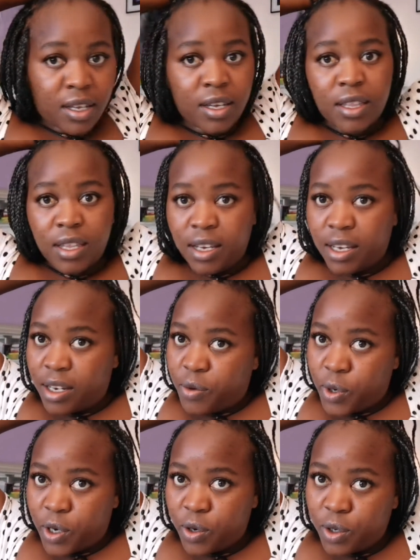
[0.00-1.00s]
And then
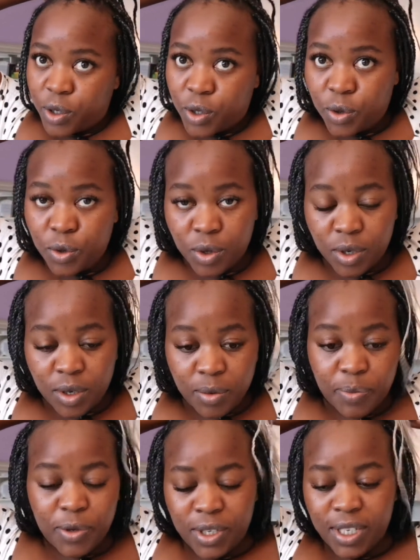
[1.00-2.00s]
we're going to
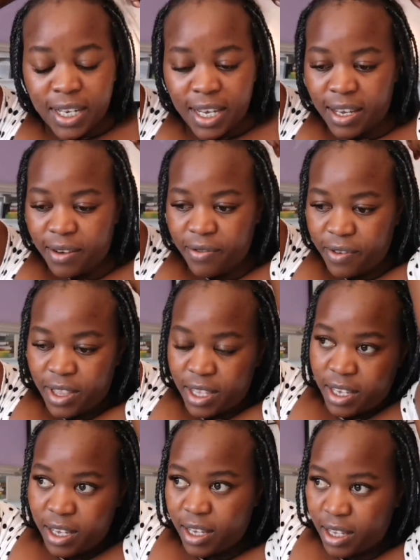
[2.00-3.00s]
put
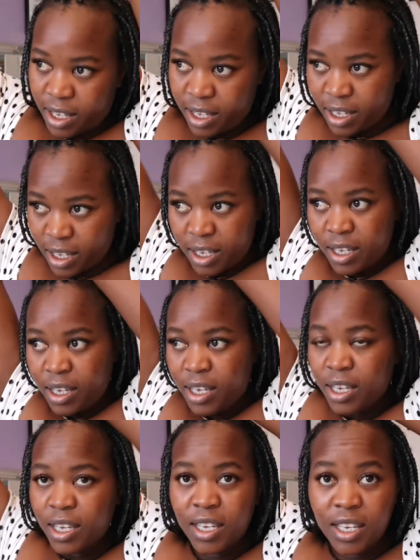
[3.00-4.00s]
everything
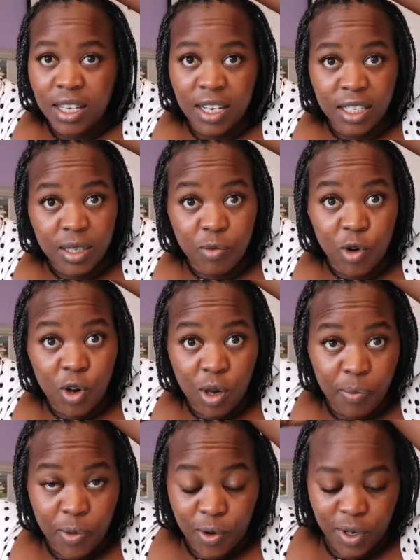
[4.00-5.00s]
in a
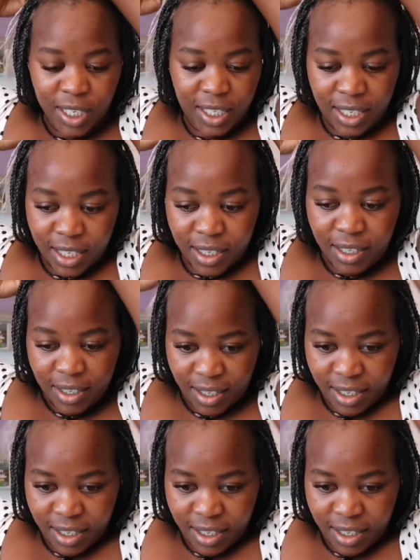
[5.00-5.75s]
small ponytail